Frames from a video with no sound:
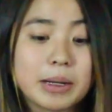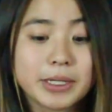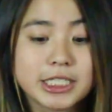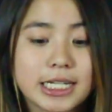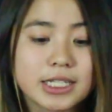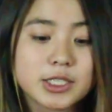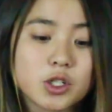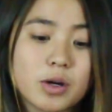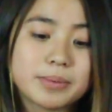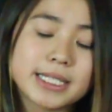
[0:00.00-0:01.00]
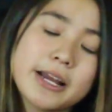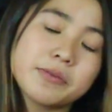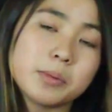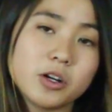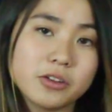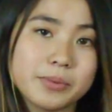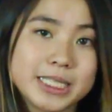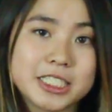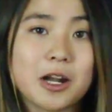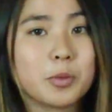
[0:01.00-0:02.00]
Remember to check the school website for more
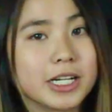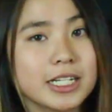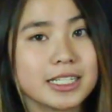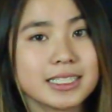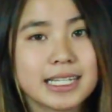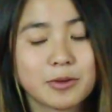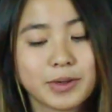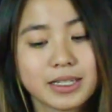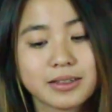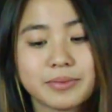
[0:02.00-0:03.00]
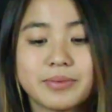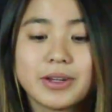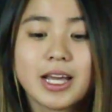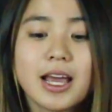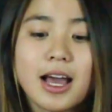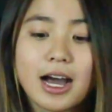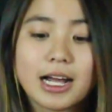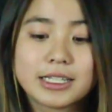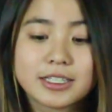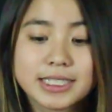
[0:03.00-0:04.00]
information on where it is and when.
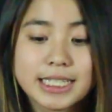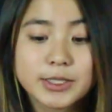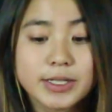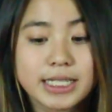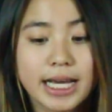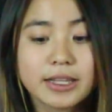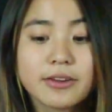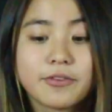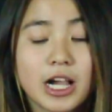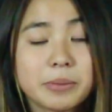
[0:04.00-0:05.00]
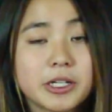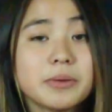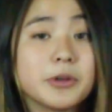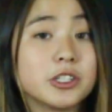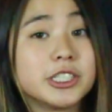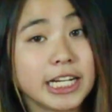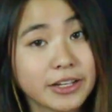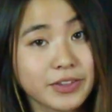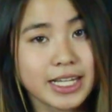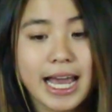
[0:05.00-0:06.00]
On Thursday the 29th, volleyball, both
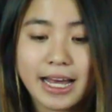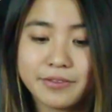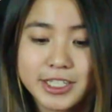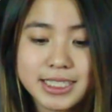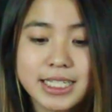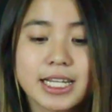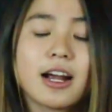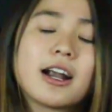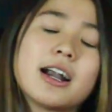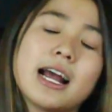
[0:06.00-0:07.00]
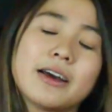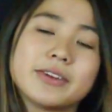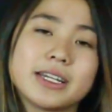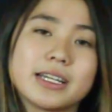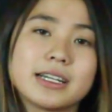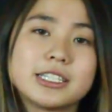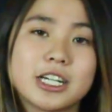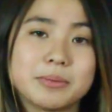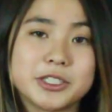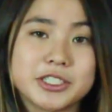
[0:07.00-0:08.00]
JV and varsity are having
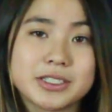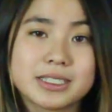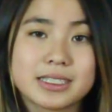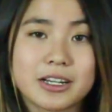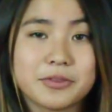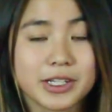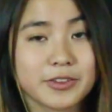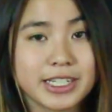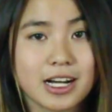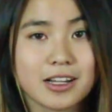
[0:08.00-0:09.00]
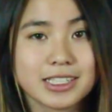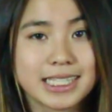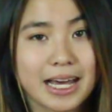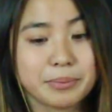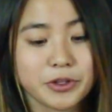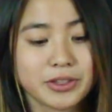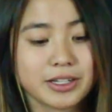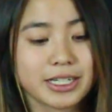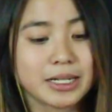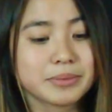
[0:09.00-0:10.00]
Jamba Juice sell for $3 at both
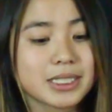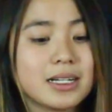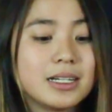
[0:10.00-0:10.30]
their games.